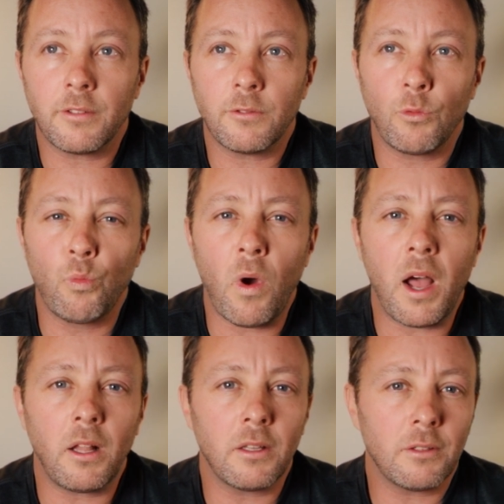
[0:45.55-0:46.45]

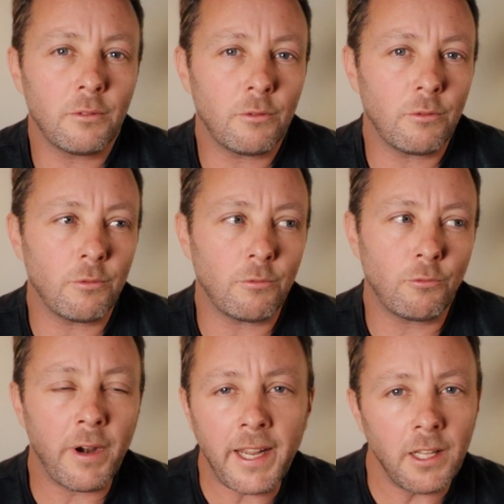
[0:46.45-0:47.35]
while
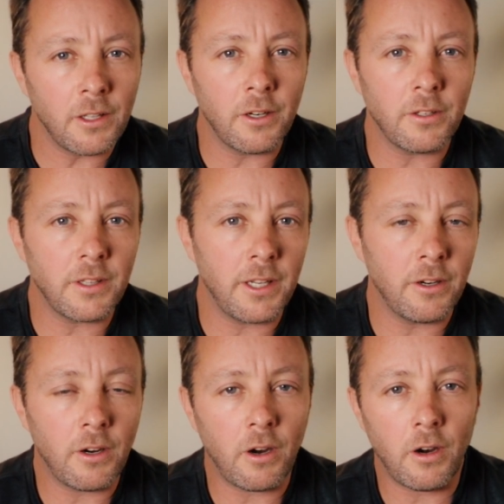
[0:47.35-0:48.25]
regular,
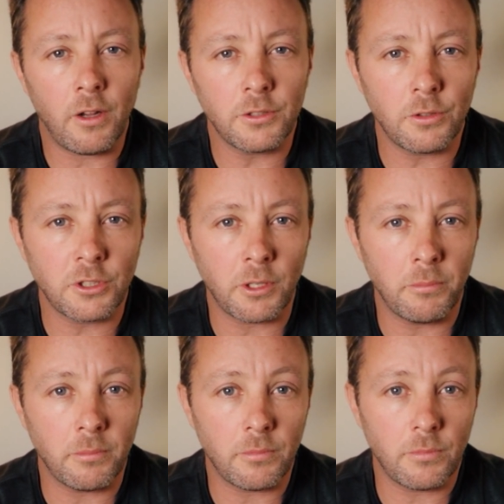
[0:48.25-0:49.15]
there are also
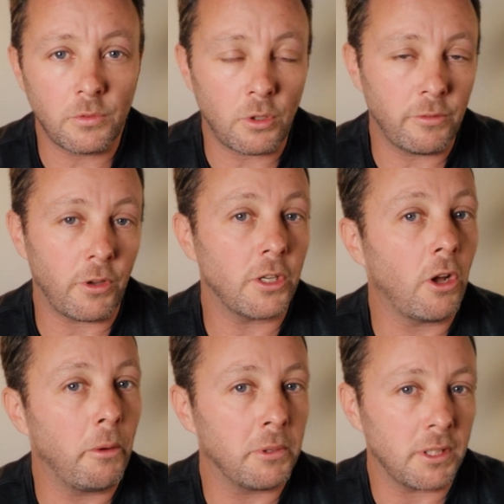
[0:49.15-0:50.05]
some sort of
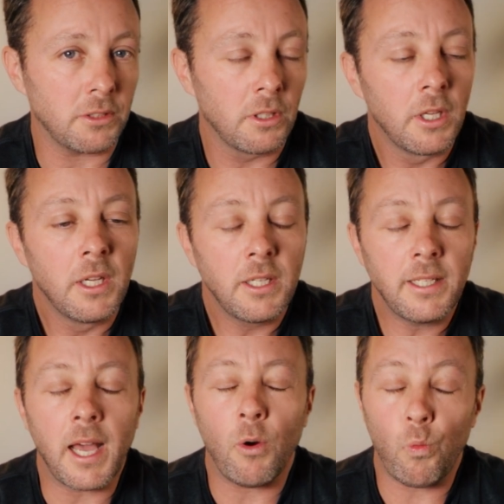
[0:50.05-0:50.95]
anomalies.
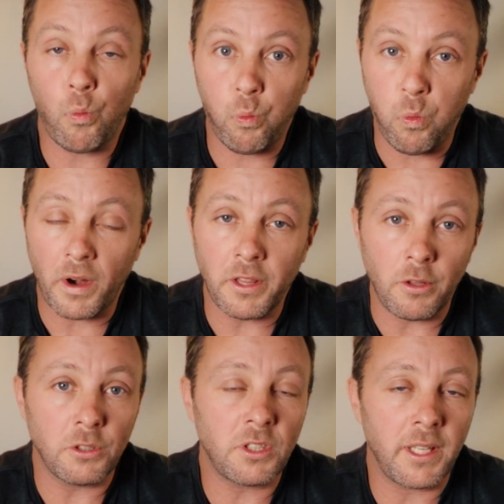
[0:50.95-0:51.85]
Now, one of
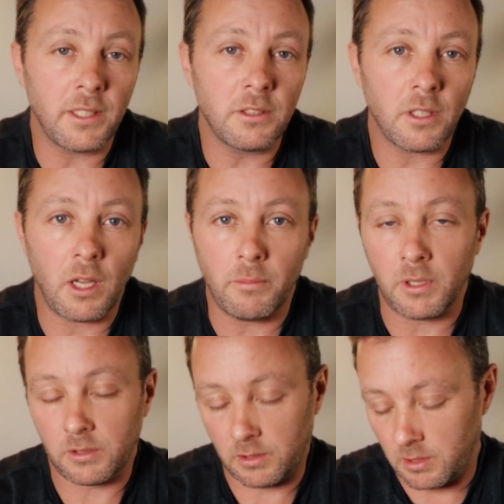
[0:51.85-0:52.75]
those things,
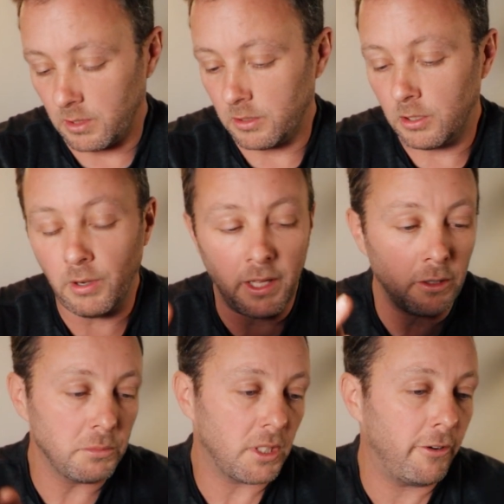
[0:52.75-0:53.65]
amongst the other two
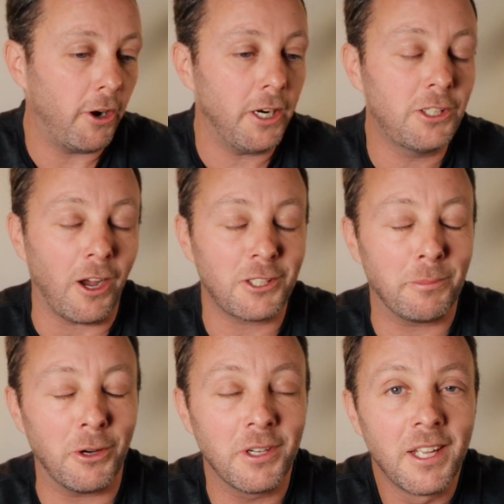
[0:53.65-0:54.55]
items that I've already talked
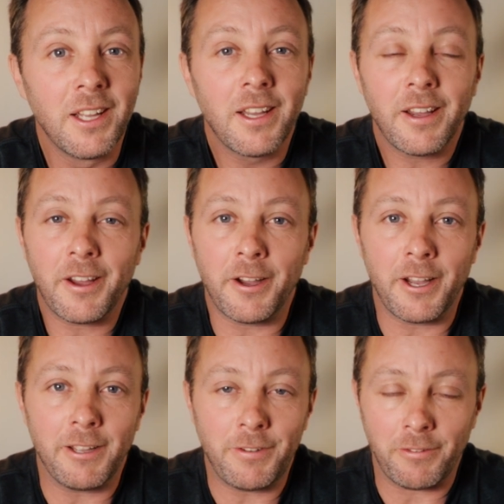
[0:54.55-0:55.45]
about,
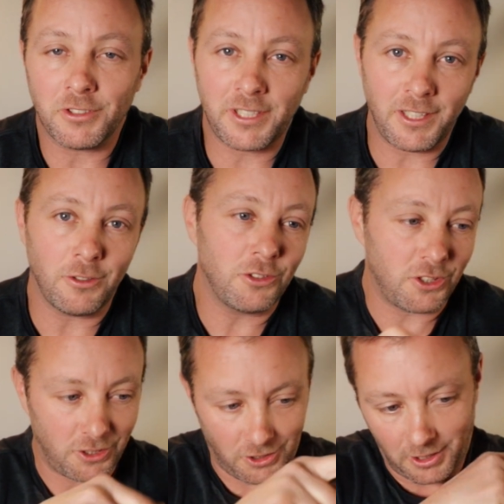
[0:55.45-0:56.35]
if you haven't seen those,
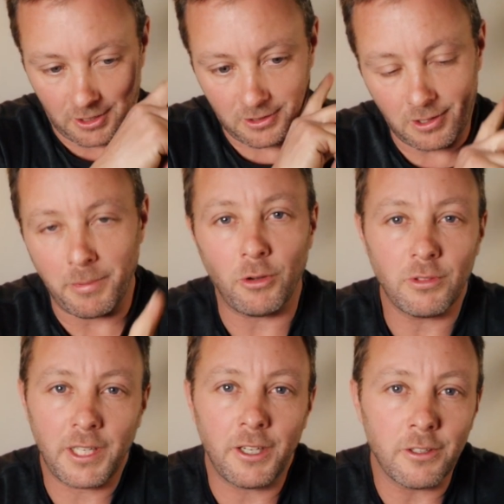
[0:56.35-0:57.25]
just check them out
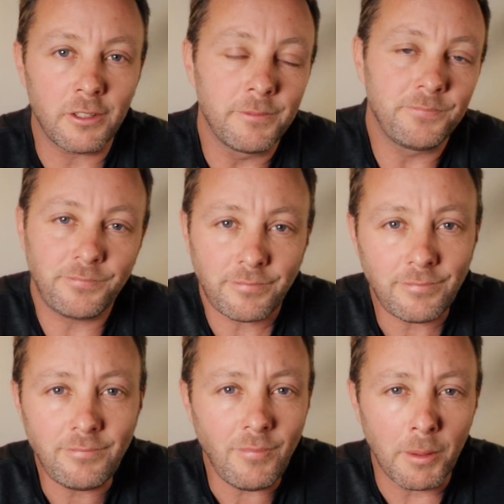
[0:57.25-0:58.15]
here.
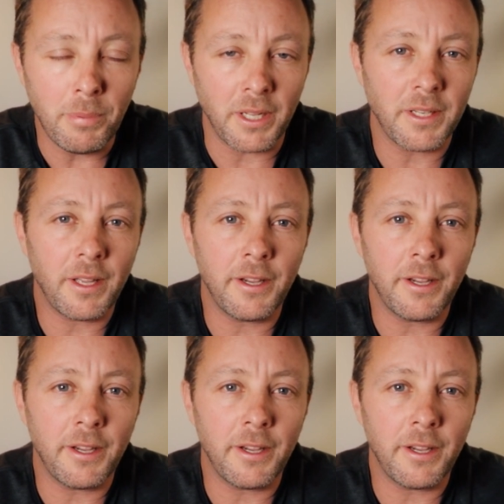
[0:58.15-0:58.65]
But